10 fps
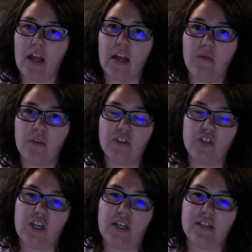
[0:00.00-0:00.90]
I was
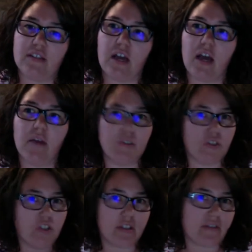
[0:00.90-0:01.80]
just
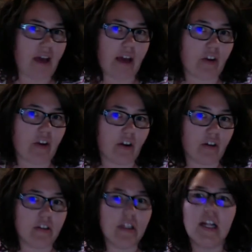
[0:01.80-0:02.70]
the fat
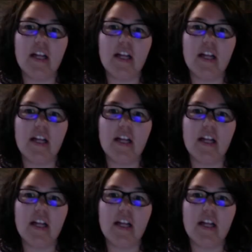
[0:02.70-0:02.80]
girl.